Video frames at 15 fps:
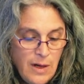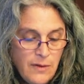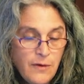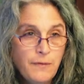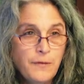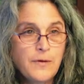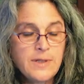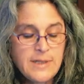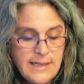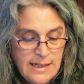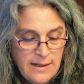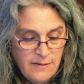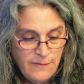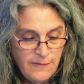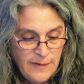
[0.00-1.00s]
The first
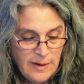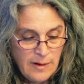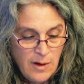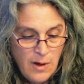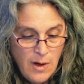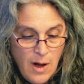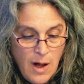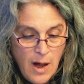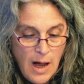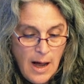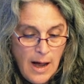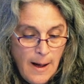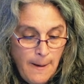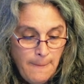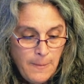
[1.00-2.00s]
infant
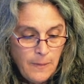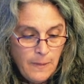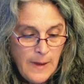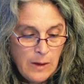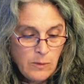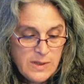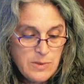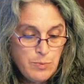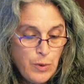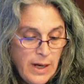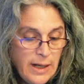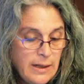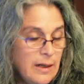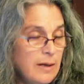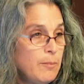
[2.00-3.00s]
that was
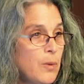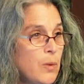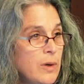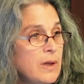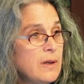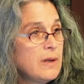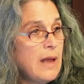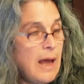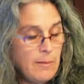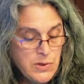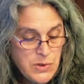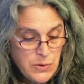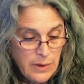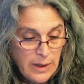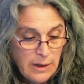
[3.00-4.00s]
bred and born in the
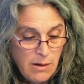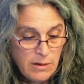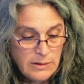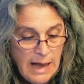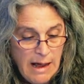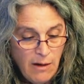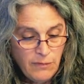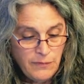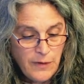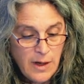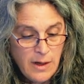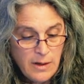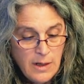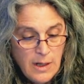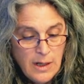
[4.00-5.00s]
laboratory, called
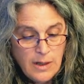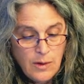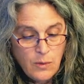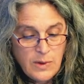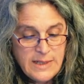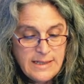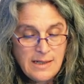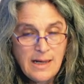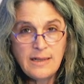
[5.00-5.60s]
Alpha, was in